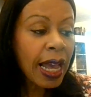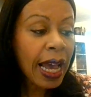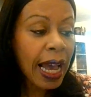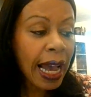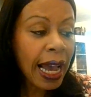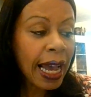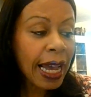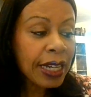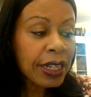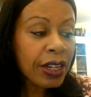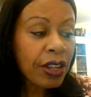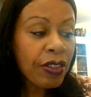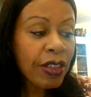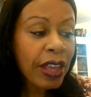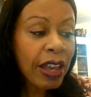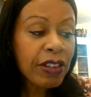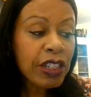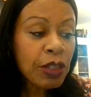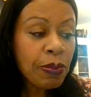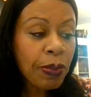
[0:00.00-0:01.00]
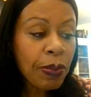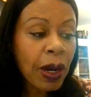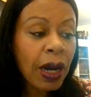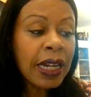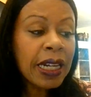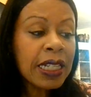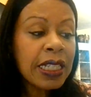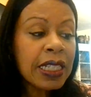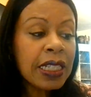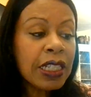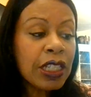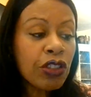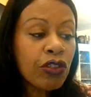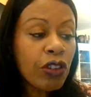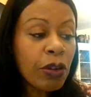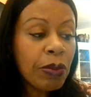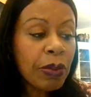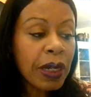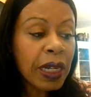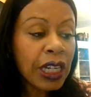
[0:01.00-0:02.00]
And there is bias,
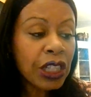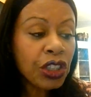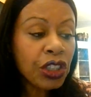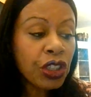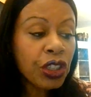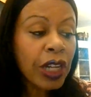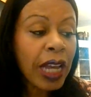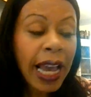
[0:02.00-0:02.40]
discrimination,